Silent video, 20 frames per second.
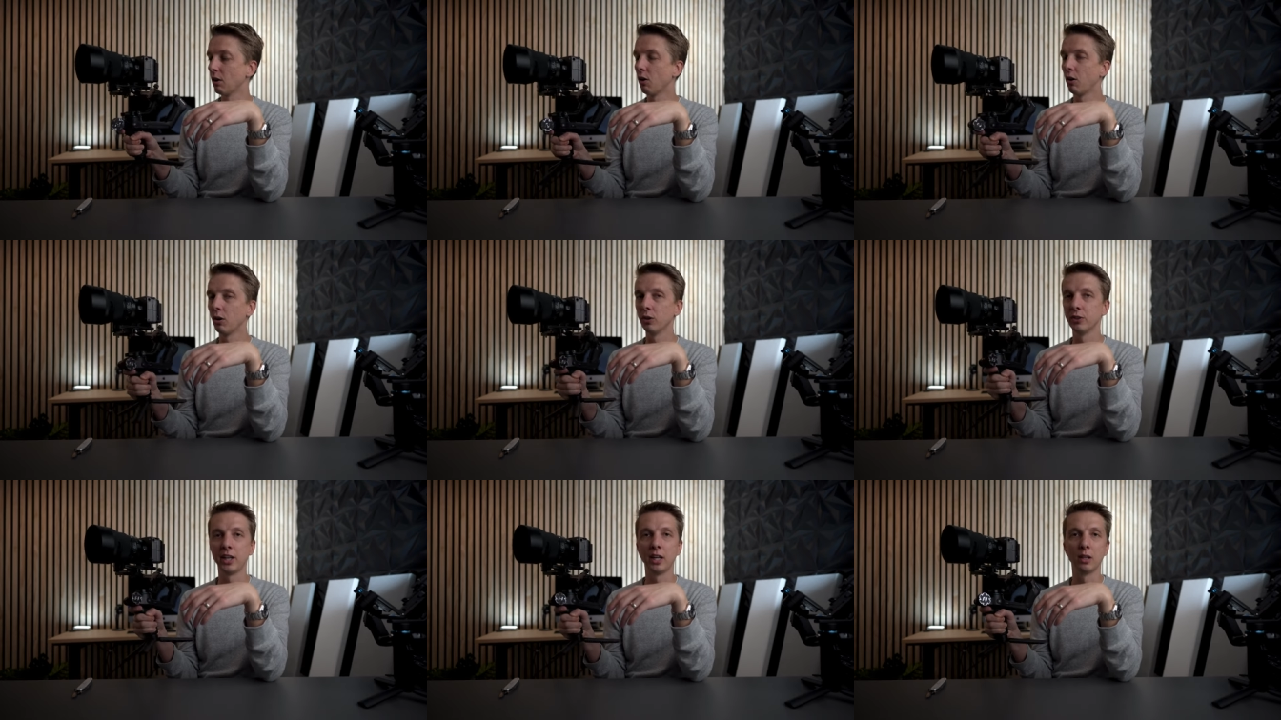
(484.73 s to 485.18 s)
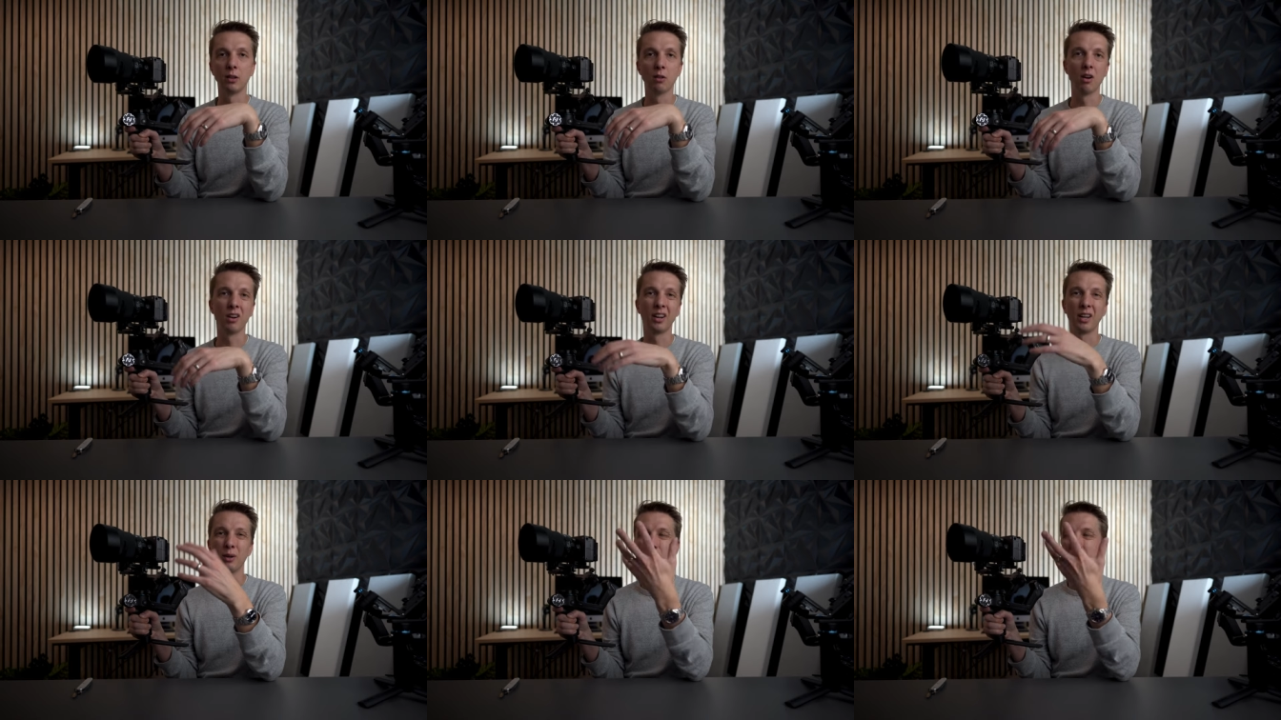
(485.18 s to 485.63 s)
all day
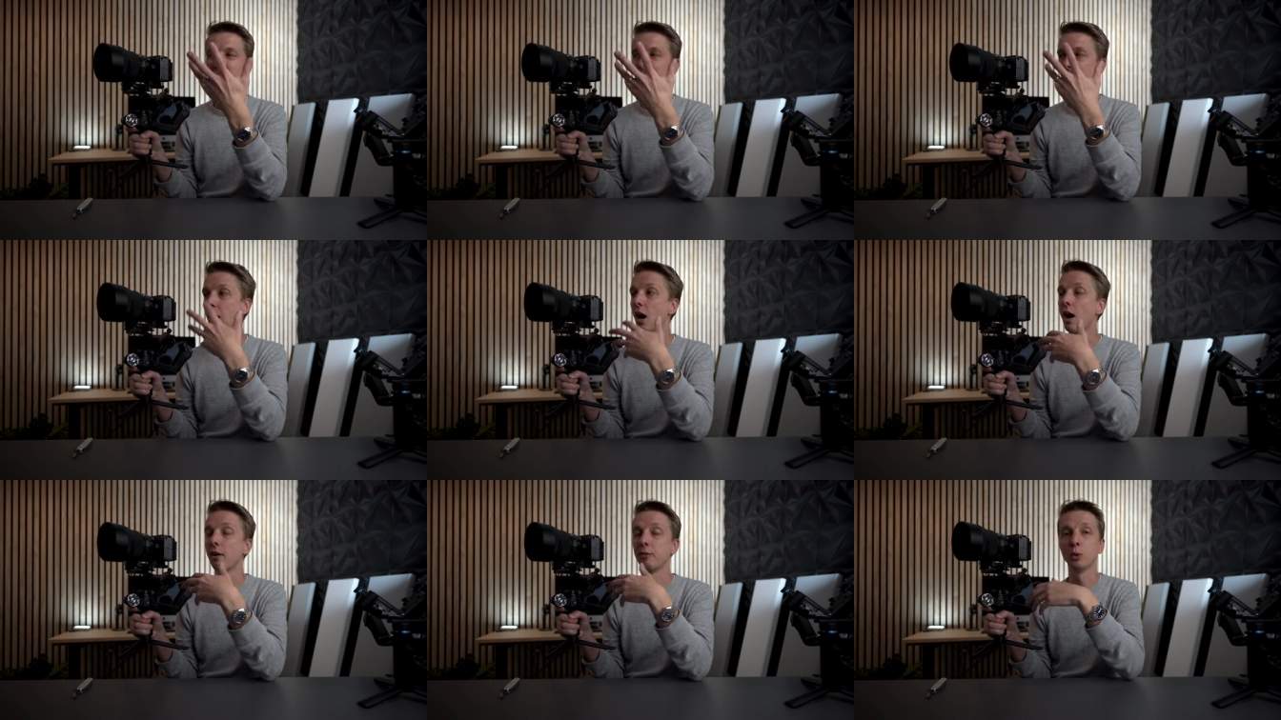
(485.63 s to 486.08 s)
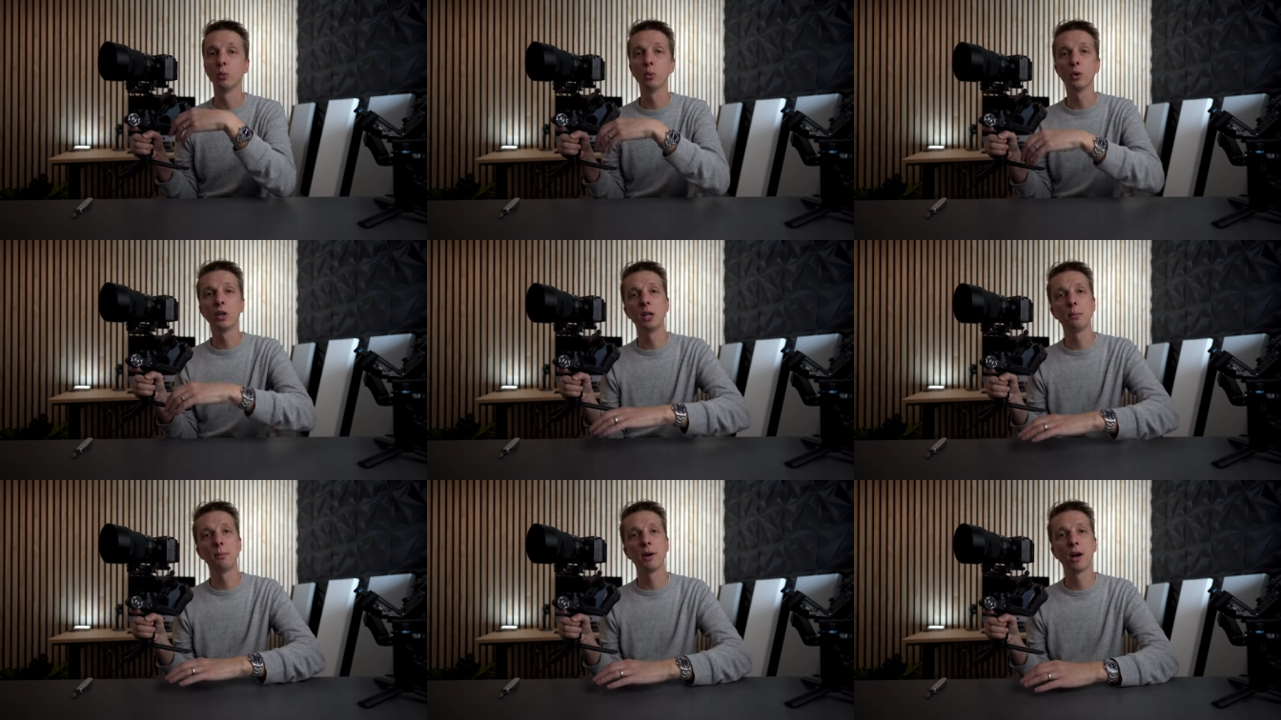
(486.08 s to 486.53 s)
long and really not have to
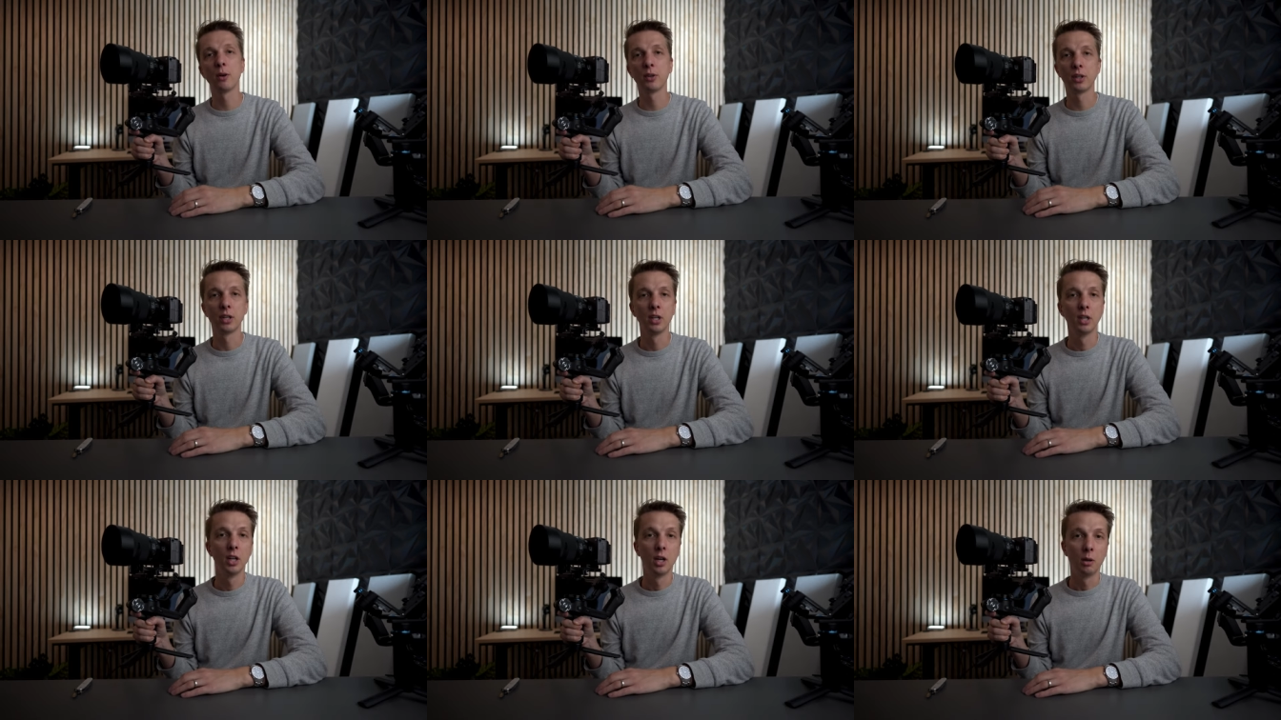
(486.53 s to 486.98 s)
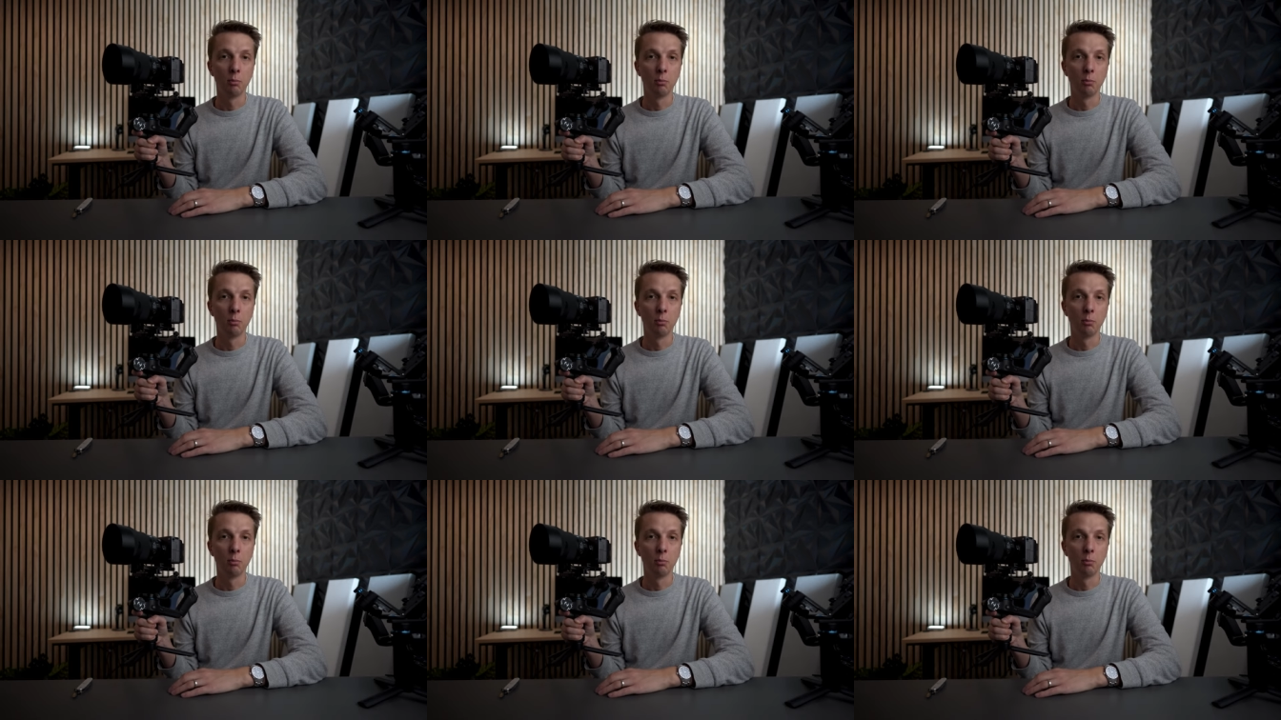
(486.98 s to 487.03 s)
worry about